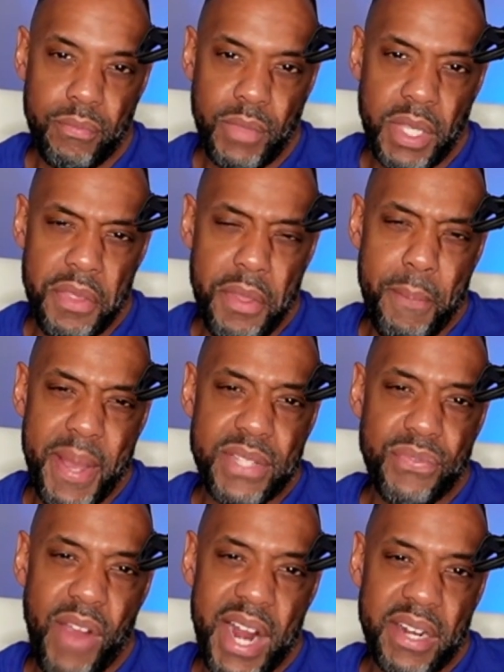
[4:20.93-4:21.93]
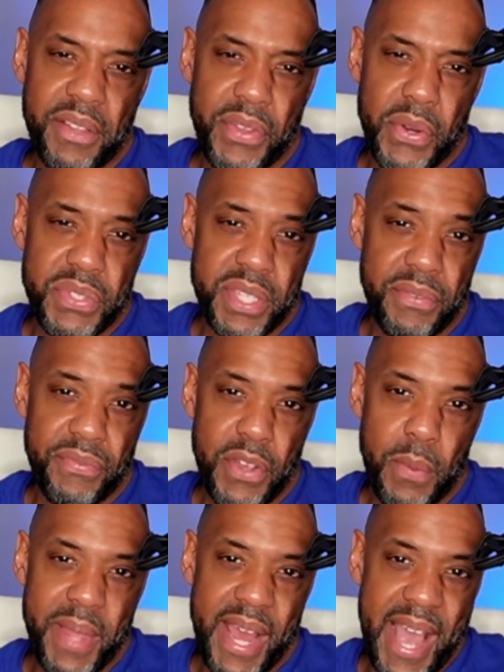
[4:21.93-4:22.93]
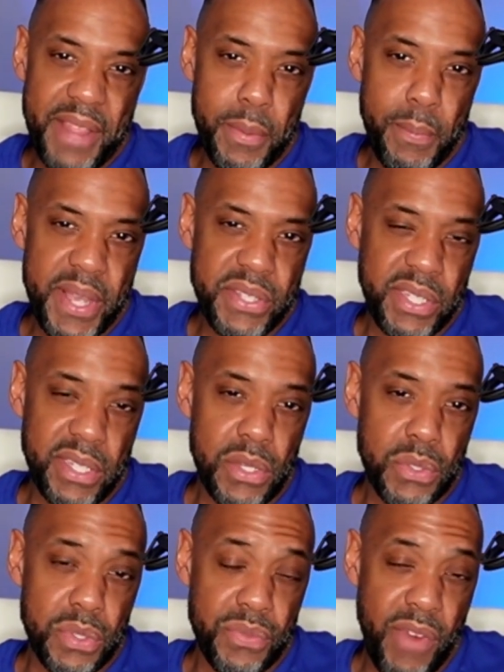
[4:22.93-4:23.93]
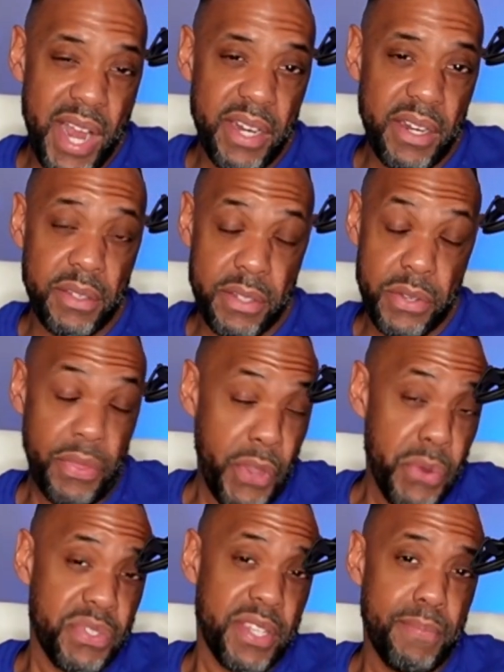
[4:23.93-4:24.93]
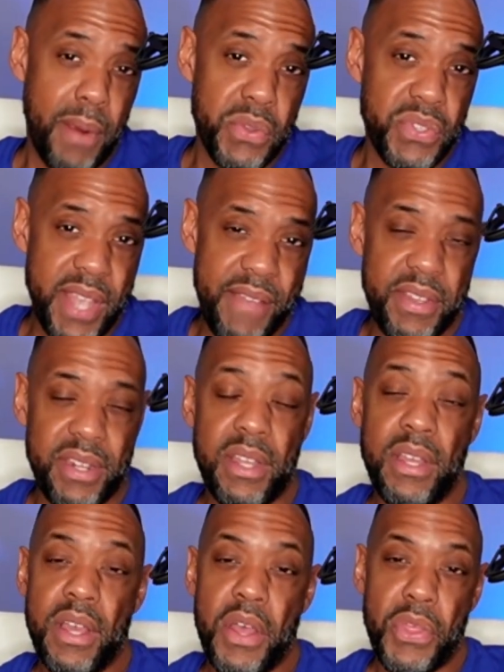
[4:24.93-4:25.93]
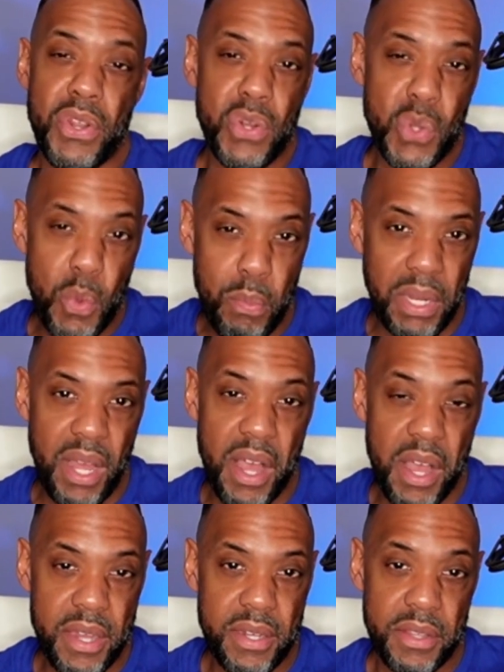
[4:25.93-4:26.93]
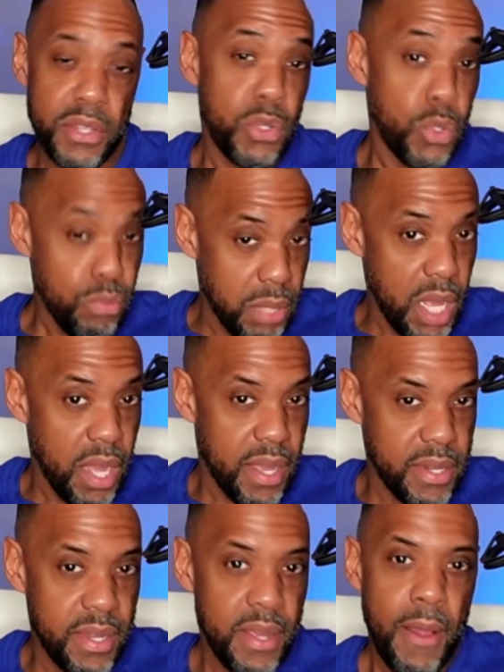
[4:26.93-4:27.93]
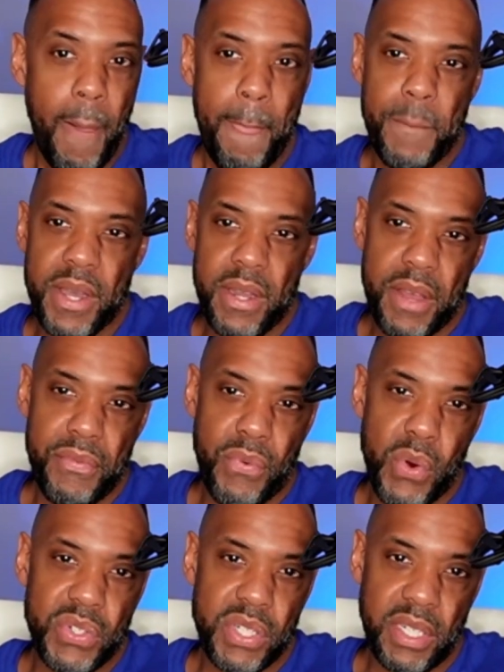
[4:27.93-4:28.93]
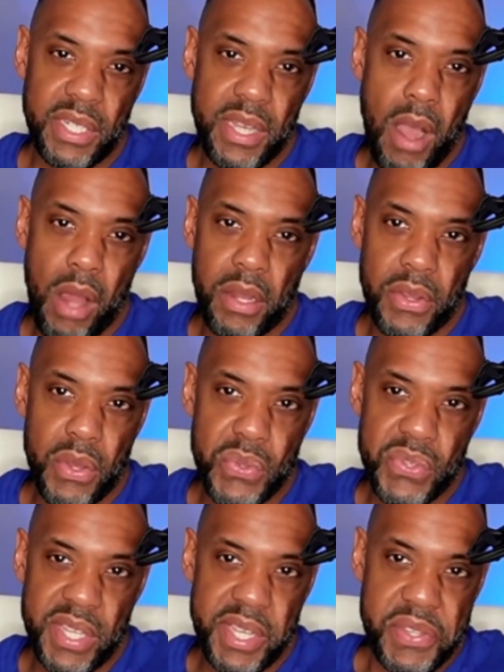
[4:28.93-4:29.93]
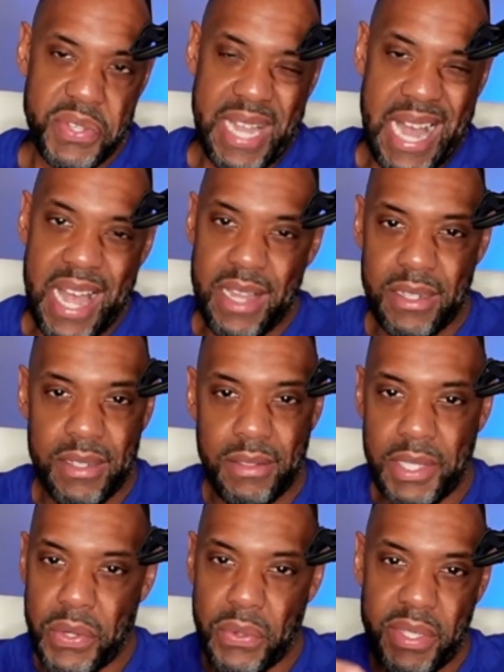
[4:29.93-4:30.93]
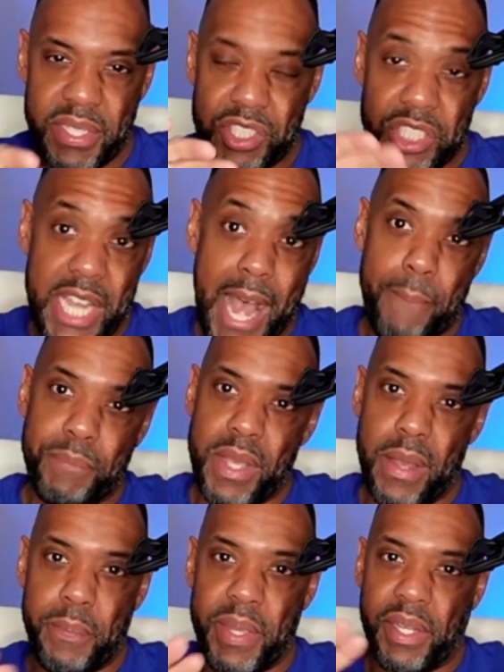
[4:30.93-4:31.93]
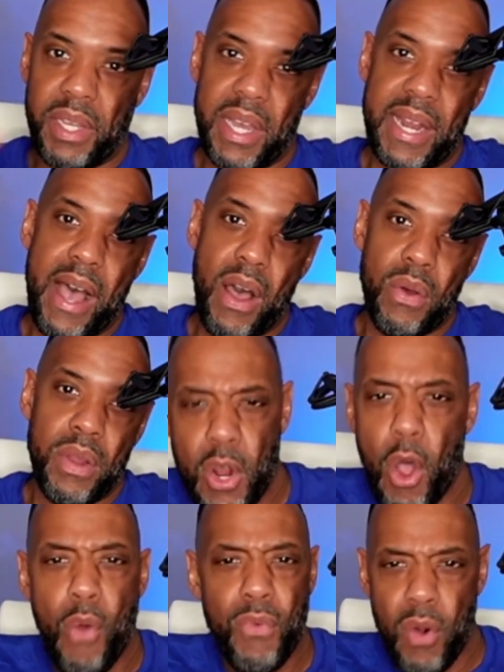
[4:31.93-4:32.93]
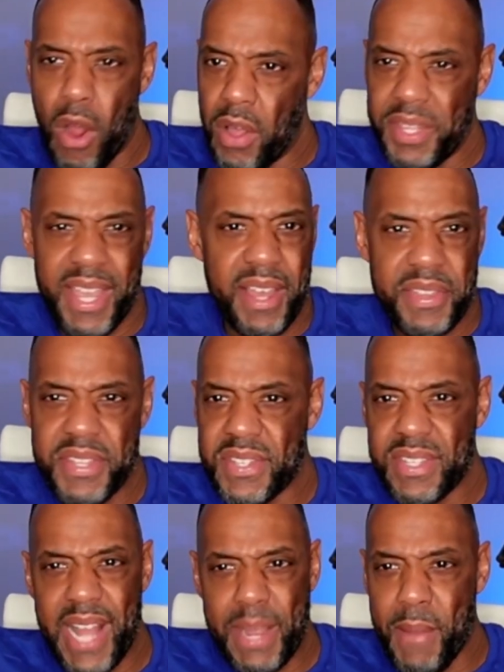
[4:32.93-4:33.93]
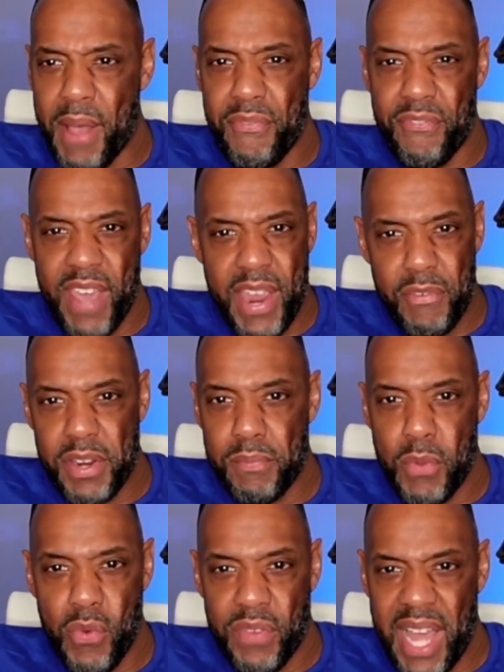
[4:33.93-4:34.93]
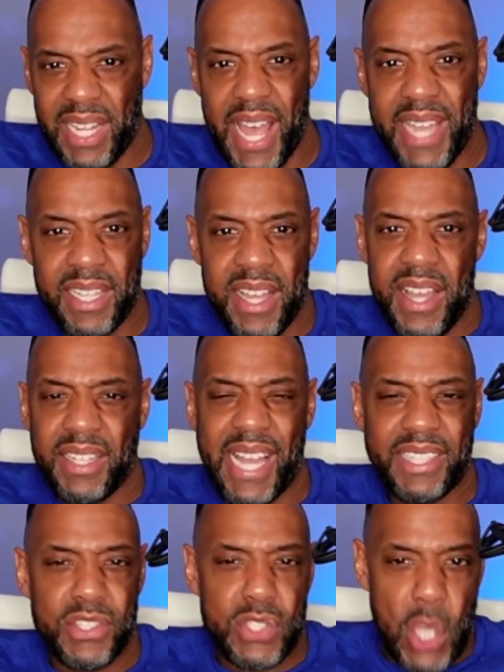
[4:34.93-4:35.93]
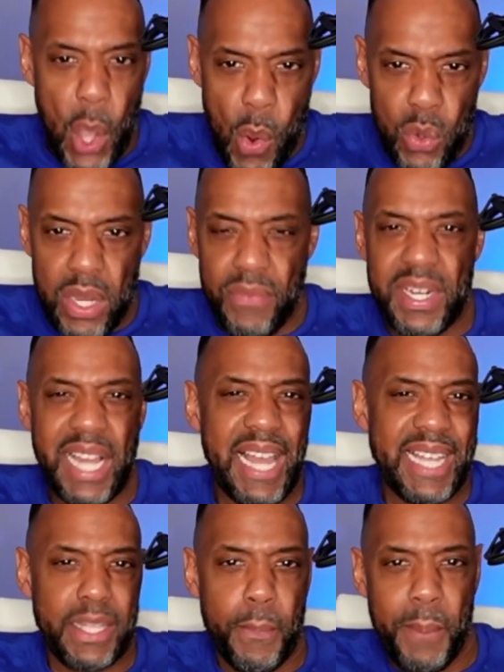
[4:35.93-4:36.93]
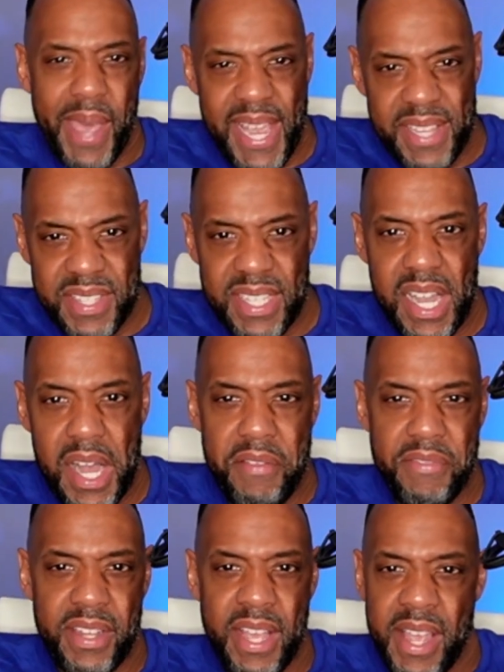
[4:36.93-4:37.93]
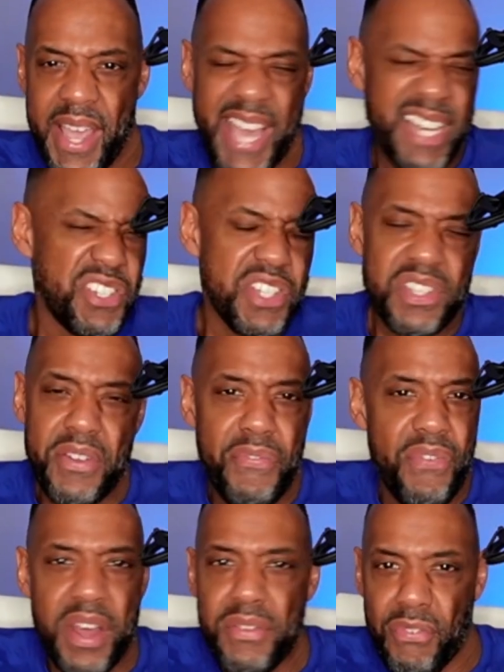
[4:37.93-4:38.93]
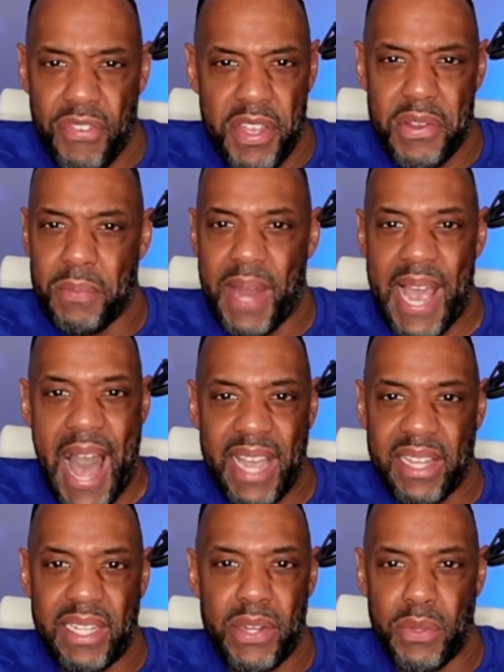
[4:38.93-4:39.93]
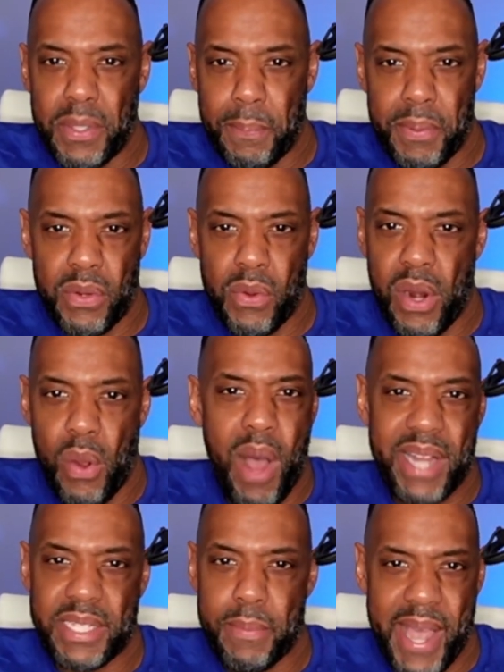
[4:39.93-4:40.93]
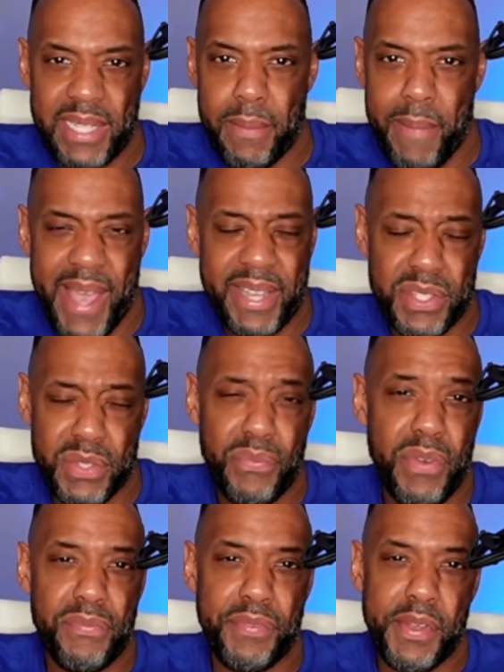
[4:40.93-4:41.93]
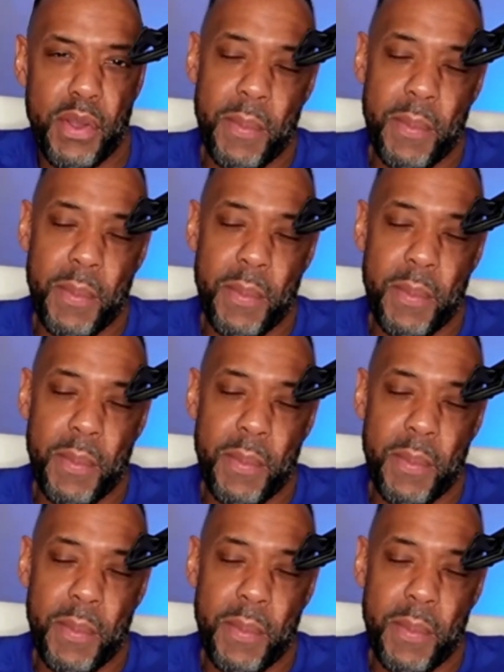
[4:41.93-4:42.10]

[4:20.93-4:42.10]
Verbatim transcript: the best Friday the 13th film that had the best kills was Friday the 13th Part 7, The New Blood, The New Blood. But unfortunately, all of those scenes got literally chopped up and cut out. Overall, yeah, this is like my favorite movie. I like like the tone of it, I like the pacing of it, and it's just a fun film. Like I could literally put it on and watch it back to back. It's a fun film.